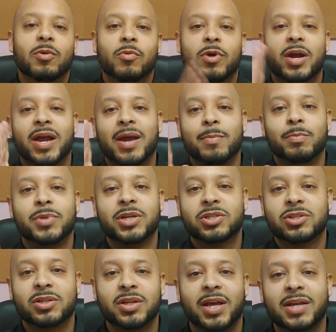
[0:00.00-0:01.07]
where
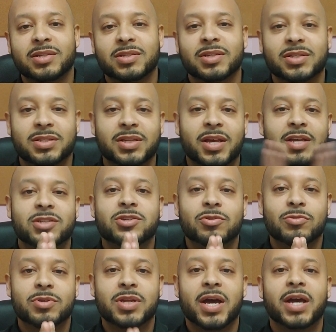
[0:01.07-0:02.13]
ambition and success
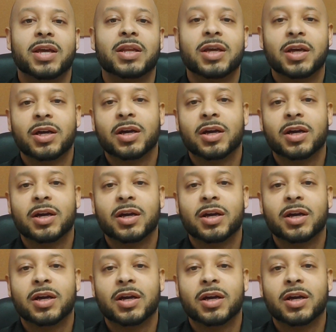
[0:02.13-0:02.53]
unite.